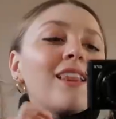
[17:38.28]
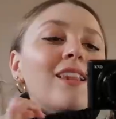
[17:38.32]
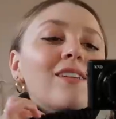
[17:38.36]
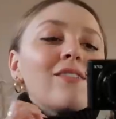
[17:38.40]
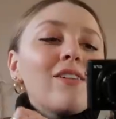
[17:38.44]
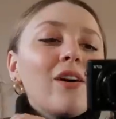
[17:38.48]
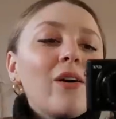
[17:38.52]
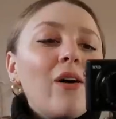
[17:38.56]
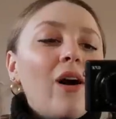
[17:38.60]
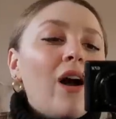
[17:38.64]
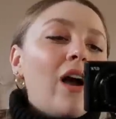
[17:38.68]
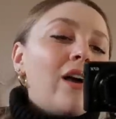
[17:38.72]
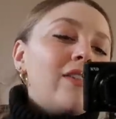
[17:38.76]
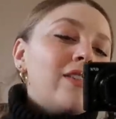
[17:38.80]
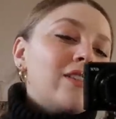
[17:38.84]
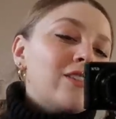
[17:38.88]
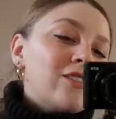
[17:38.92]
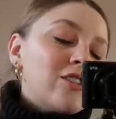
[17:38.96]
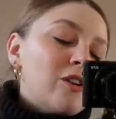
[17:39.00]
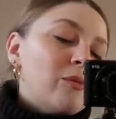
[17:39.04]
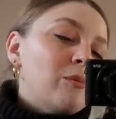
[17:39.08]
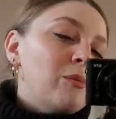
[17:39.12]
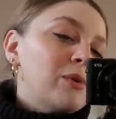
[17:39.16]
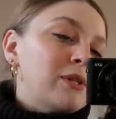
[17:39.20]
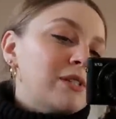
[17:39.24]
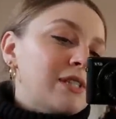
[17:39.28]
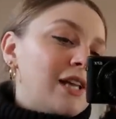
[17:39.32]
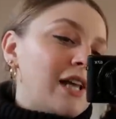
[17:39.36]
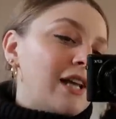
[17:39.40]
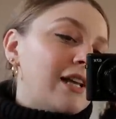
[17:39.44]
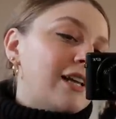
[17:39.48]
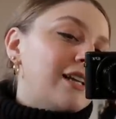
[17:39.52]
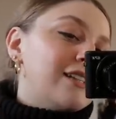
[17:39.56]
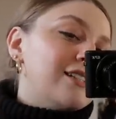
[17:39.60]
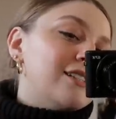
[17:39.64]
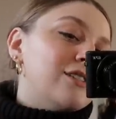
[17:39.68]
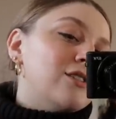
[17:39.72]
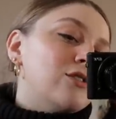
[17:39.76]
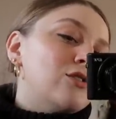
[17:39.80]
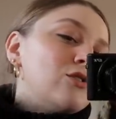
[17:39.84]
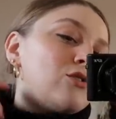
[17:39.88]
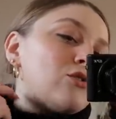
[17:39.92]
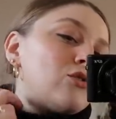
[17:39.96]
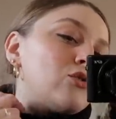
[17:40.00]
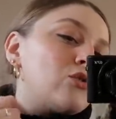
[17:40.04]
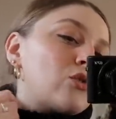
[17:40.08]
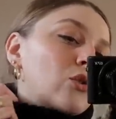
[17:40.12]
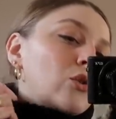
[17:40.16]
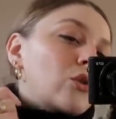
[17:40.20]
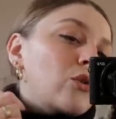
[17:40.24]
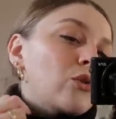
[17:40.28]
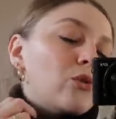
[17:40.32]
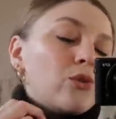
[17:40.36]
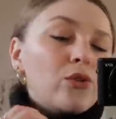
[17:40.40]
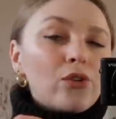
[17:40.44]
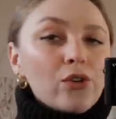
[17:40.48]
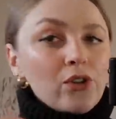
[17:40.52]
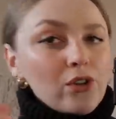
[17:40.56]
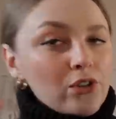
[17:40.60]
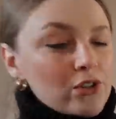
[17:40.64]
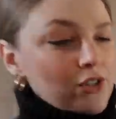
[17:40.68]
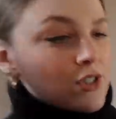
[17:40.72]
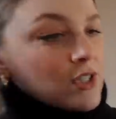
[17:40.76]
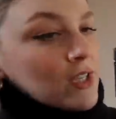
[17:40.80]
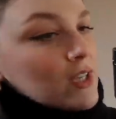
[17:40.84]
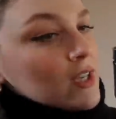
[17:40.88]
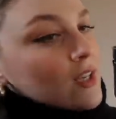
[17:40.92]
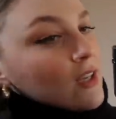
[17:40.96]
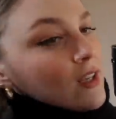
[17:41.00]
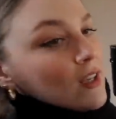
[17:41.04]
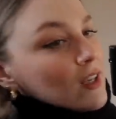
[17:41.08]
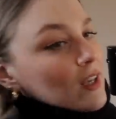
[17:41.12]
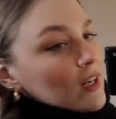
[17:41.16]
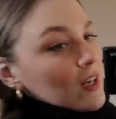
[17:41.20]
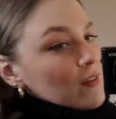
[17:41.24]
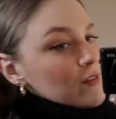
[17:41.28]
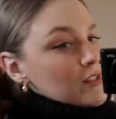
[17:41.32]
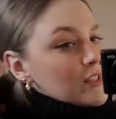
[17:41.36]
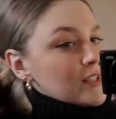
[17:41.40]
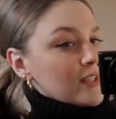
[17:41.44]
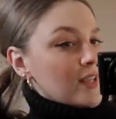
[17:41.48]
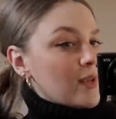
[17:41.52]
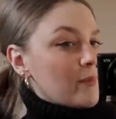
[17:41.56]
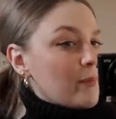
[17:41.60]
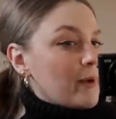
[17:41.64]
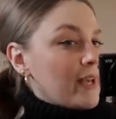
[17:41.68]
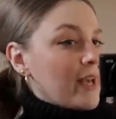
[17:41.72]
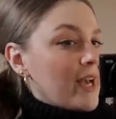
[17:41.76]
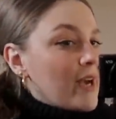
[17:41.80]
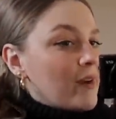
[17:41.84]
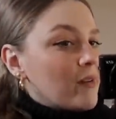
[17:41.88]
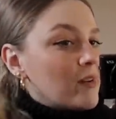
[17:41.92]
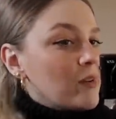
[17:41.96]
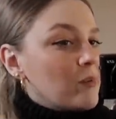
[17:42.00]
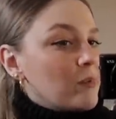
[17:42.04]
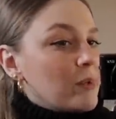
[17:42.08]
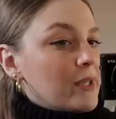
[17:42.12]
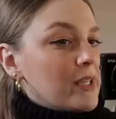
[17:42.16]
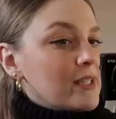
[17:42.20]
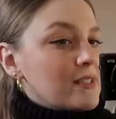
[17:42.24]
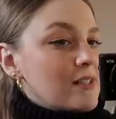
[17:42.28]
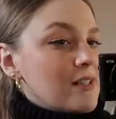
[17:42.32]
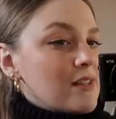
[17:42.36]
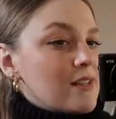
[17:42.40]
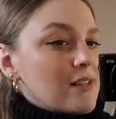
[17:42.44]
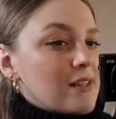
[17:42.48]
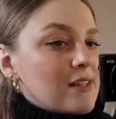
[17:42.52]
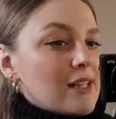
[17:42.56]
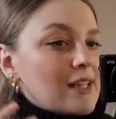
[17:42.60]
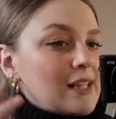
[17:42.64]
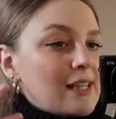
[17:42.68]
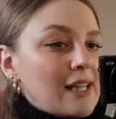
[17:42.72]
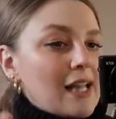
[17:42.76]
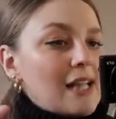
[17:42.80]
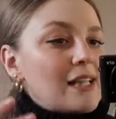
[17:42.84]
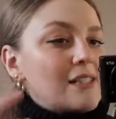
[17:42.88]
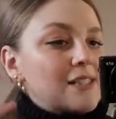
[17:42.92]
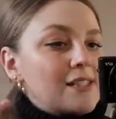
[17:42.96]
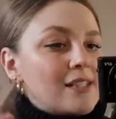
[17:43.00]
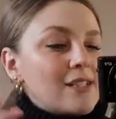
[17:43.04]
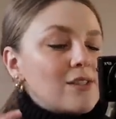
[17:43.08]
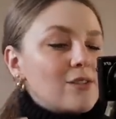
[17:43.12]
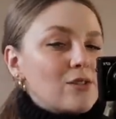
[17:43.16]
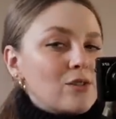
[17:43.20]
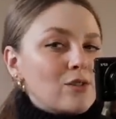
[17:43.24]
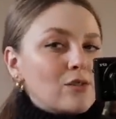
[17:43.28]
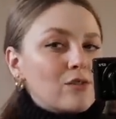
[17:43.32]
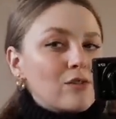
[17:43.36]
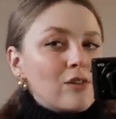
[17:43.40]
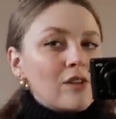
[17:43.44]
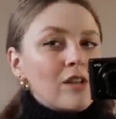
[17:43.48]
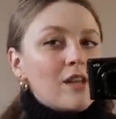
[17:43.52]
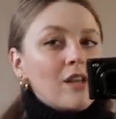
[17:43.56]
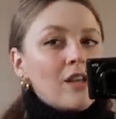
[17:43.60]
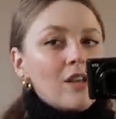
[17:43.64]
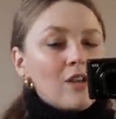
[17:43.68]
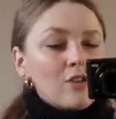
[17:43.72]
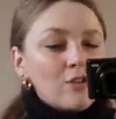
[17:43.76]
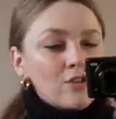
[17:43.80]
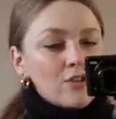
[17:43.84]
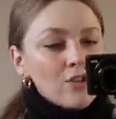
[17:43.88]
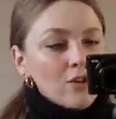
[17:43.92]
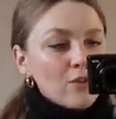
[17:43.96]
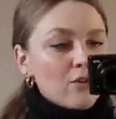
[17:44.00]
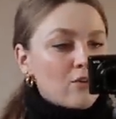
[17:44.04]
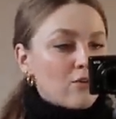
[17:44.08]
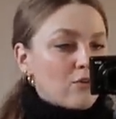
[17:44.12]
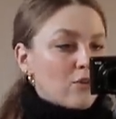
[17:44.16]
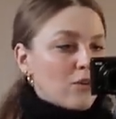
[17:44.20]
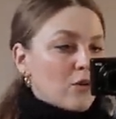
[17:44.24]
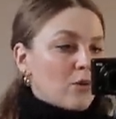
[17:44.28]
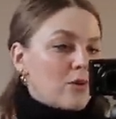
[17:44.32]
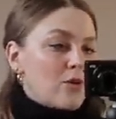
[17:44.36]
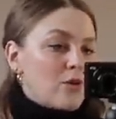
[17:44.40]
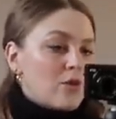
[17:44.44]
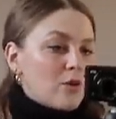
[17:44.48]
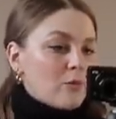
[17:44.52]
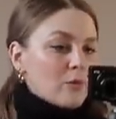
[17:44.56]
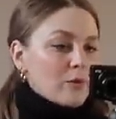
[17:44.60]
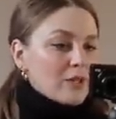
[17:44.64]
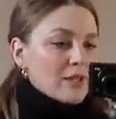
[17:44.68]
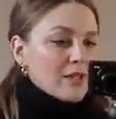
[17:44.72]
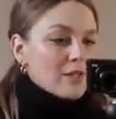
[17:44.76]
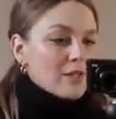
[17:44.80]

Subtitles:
love how high this jumper's neck is, it's so good. And I've just tied my hair up because I think that lets it sort of show through and not be